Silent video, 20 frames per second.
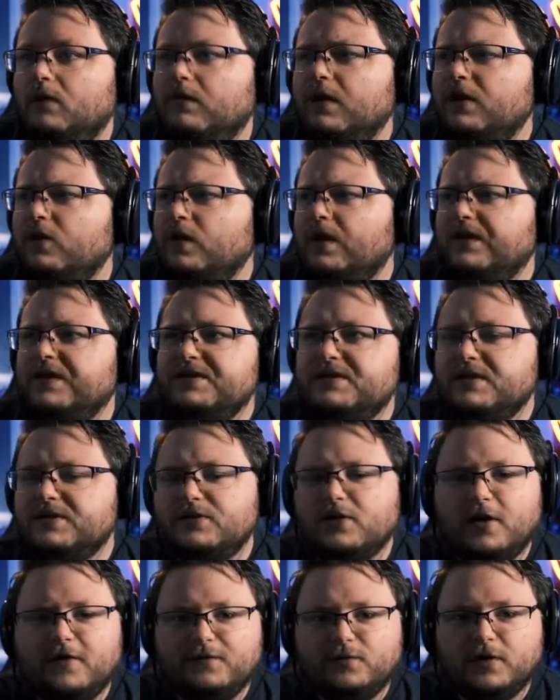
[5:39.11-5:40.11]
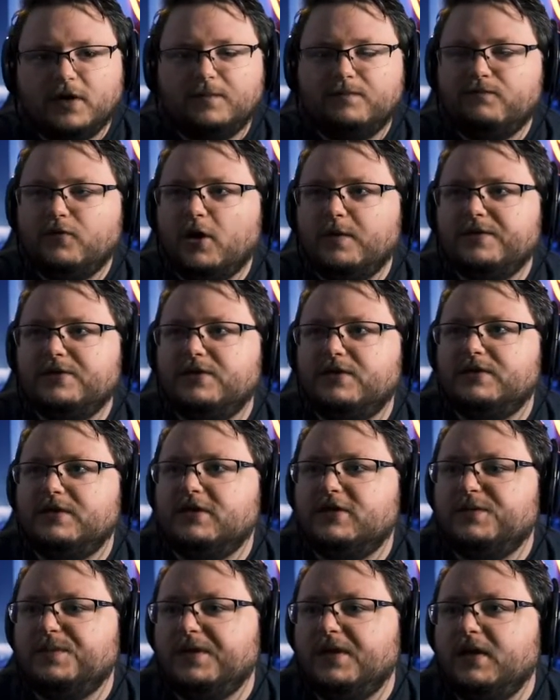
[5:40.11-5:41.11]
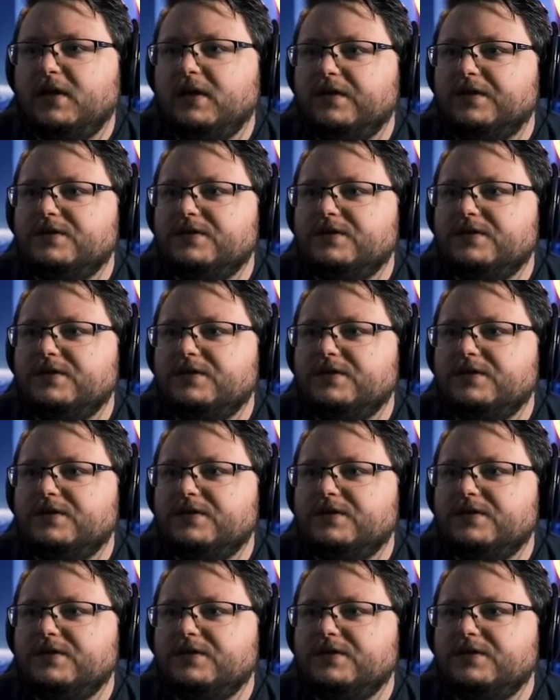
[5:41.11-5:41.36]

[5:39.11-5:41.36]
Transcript: By the way, this is software, I probably should have said this at the beginning,